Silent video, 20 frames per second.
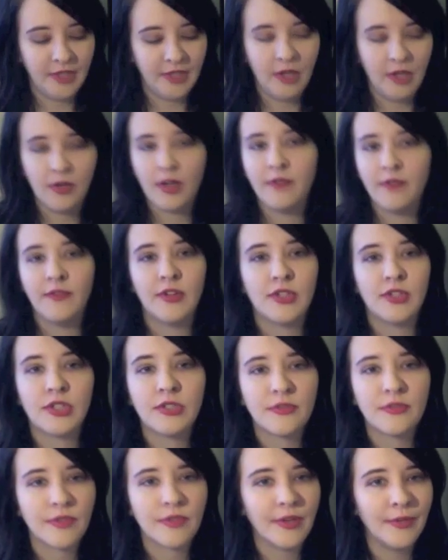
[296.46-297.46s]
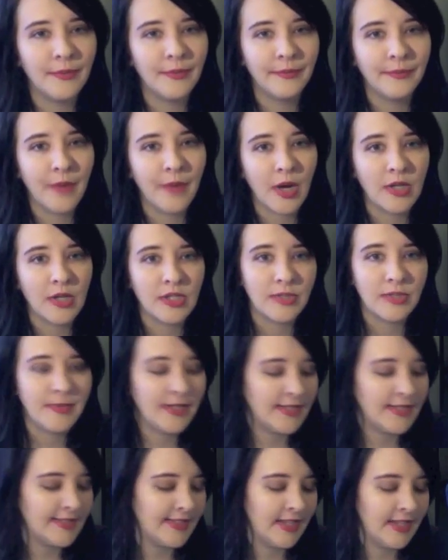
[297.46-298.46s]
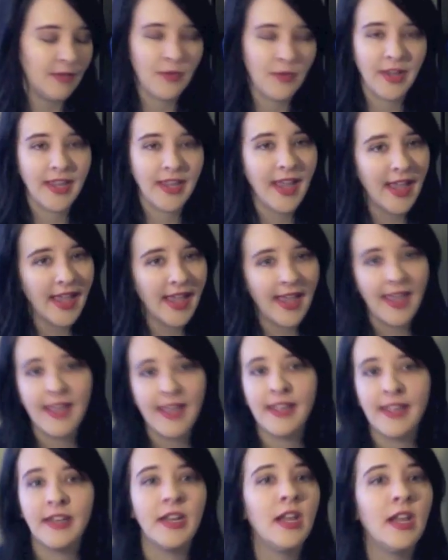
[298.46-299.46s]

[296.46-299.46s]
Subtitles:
conversions from RGB to CMYK and